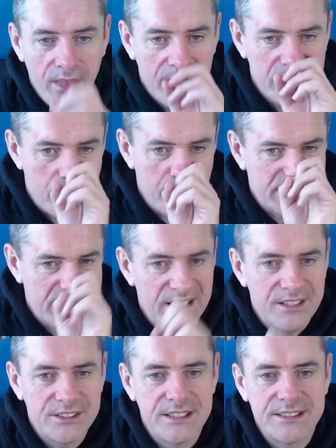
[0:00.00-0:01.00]
Thomas
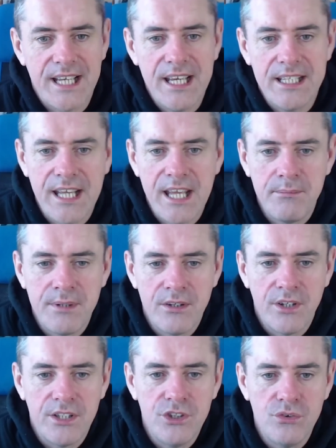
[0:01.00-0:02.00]
Heiler says 8 a.m. here
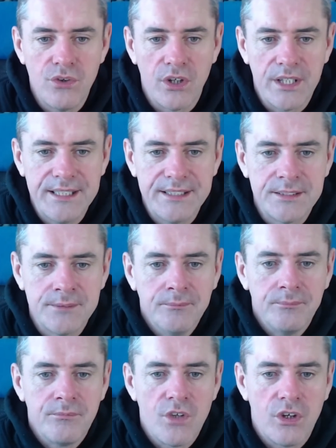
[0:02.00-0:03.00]
in New Orleans.
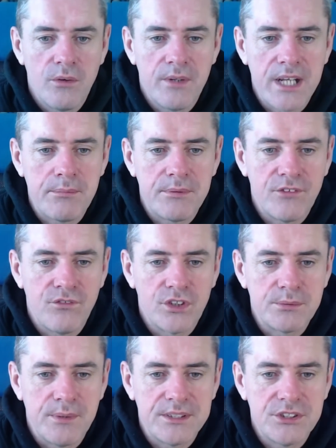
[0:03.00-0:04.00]
Don't know what happened to the
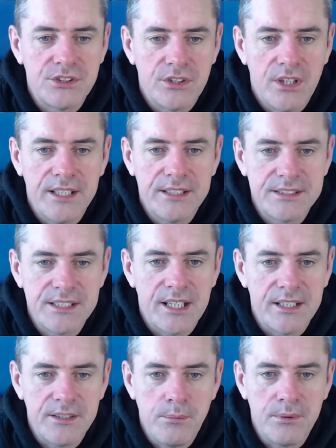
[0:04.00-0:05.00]
first message. I see
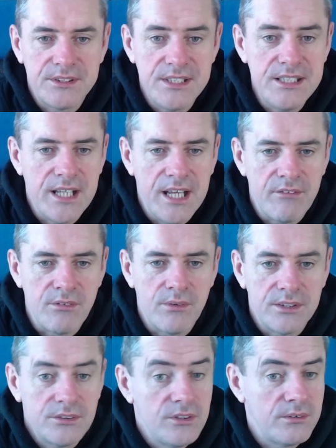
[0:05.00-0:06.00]
that you put D-Day,
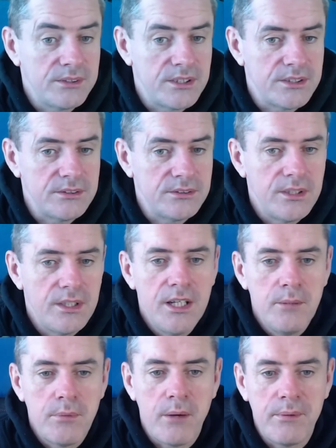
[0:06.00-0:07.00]
everyone. Don't know what that is.
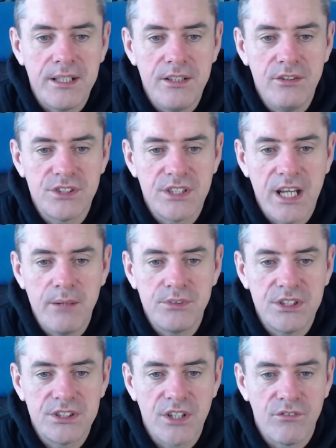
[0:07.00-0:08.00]
Bob, any news on
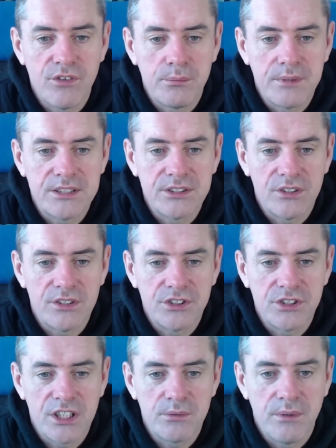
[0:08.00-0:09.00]
MG software update sorting the
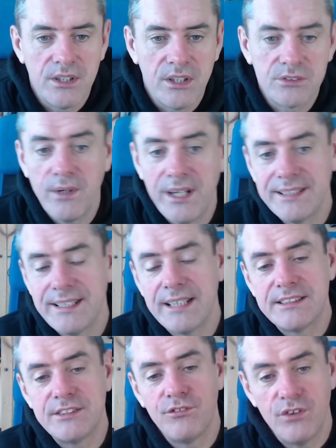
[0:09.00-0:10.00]
charger were locked? Well,
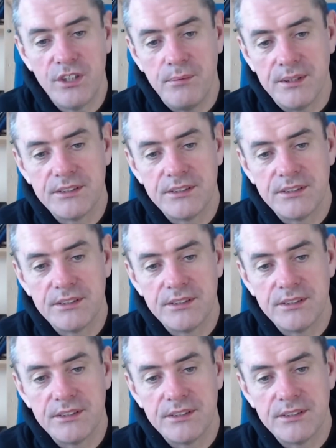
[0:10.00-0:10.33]
that's the funny bit.